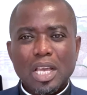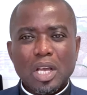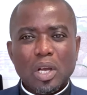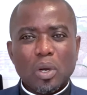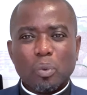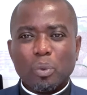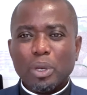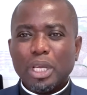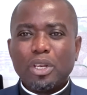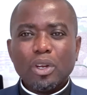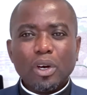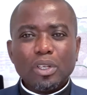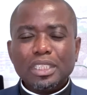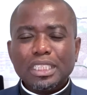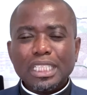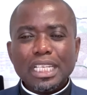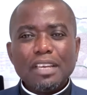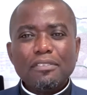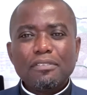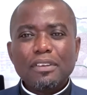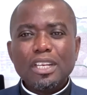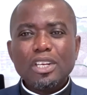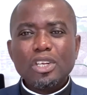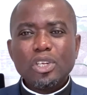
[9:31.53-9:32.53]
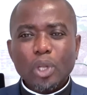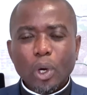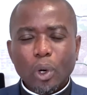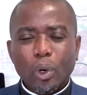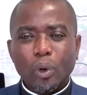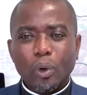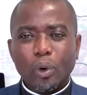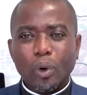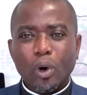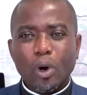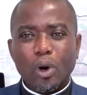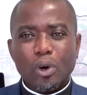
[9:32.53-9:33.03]
we don't even
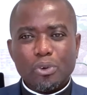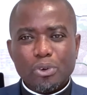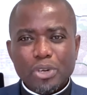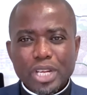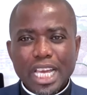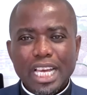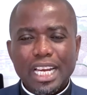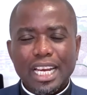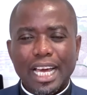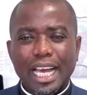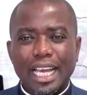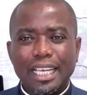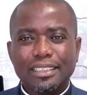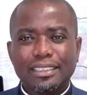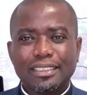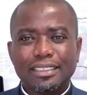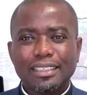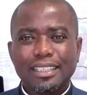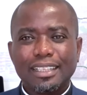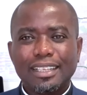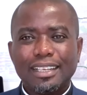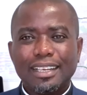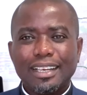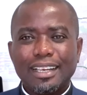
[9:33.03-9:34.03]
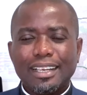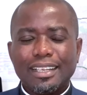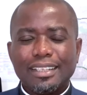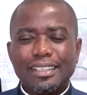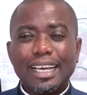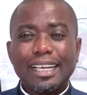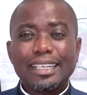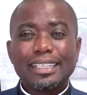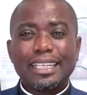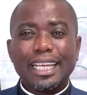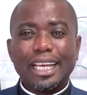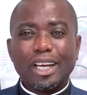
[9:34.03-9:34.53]
know or realize
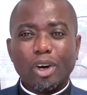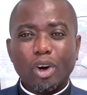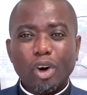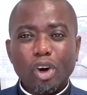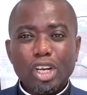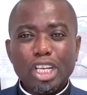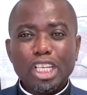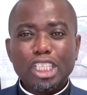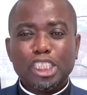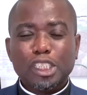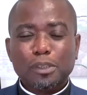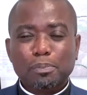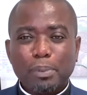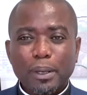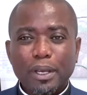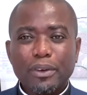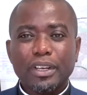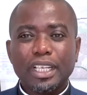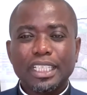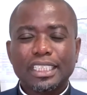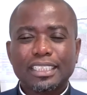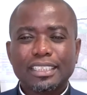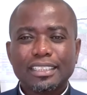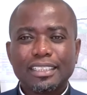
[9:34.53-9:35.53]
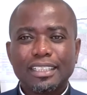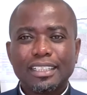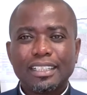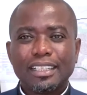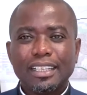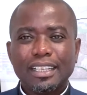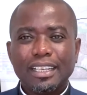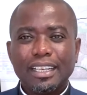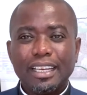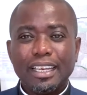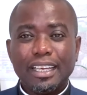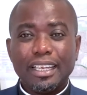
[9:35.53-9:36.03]
that the Holy Spirit
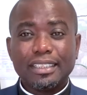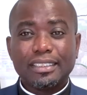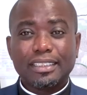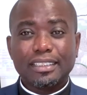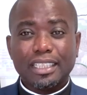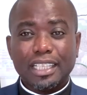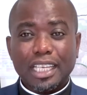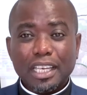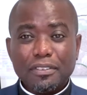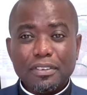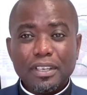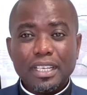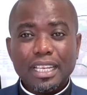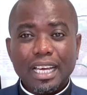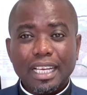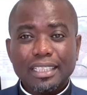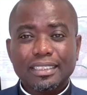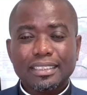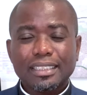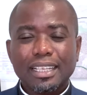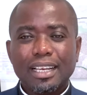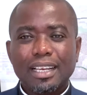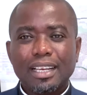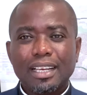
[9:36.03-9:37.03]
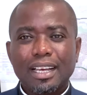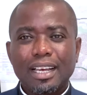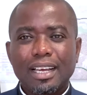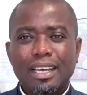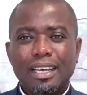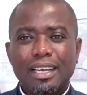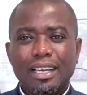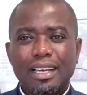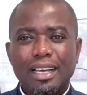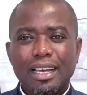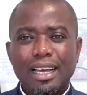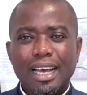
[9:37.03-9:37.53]
is giving us
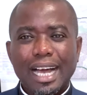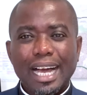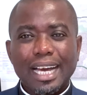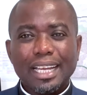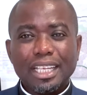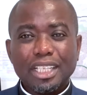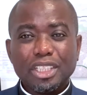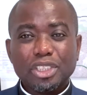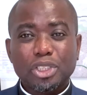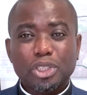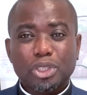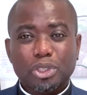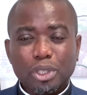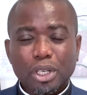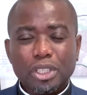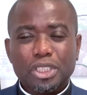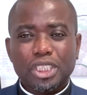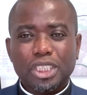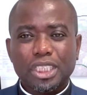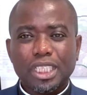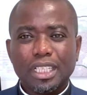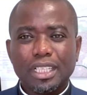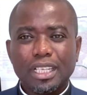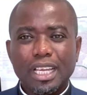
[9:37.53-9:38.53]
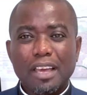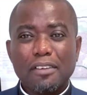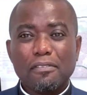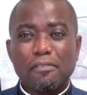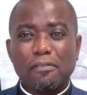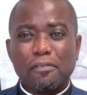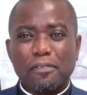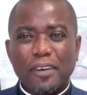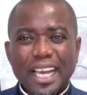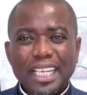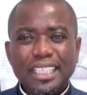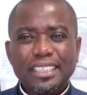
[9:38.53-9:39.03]
an instruction, a
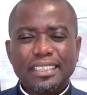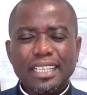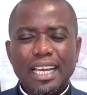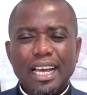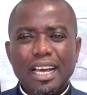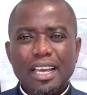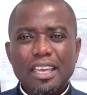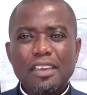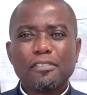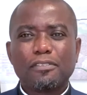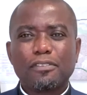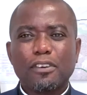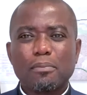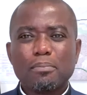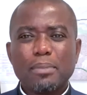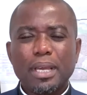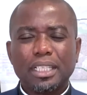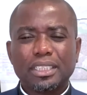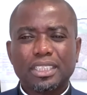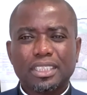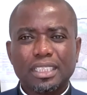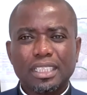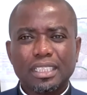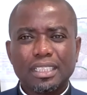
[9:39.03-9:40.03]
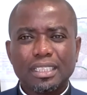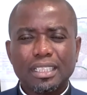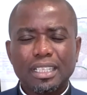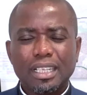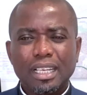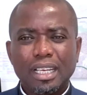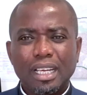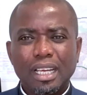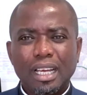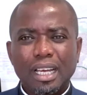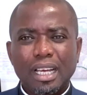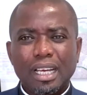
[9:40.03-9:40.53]
vital information
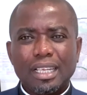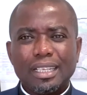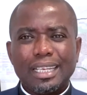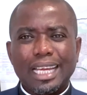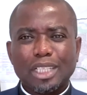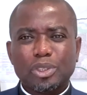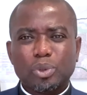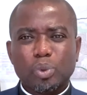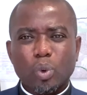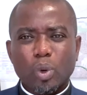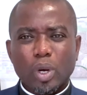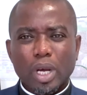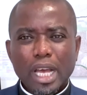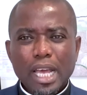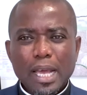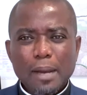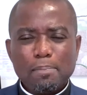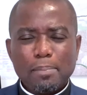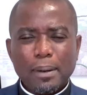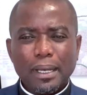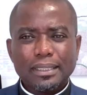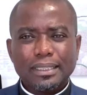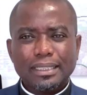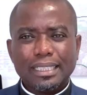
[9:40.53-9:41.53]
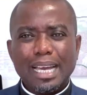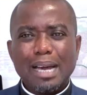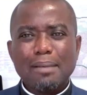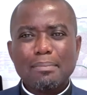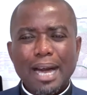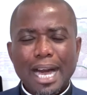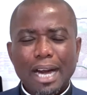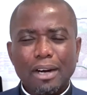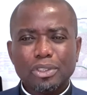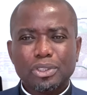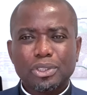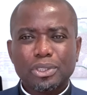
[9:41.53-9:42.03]
that will help us come
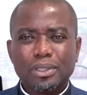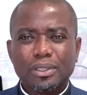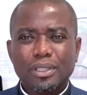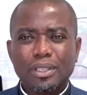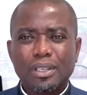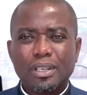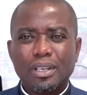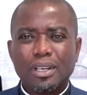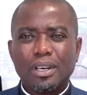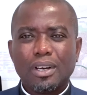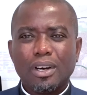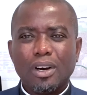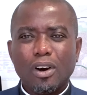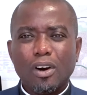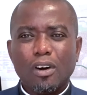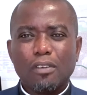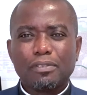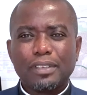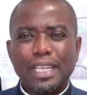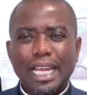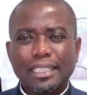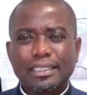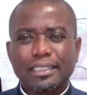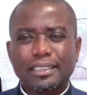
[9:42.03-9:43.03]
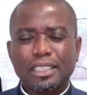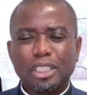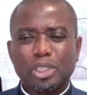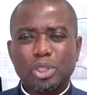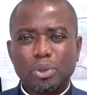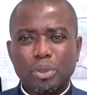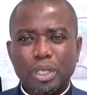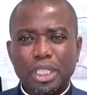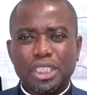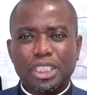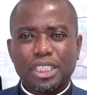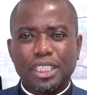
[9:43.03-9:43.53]
out of that
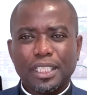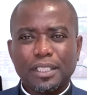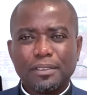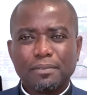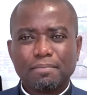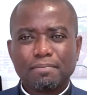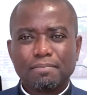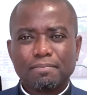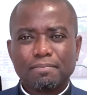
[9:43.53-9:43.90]
situation.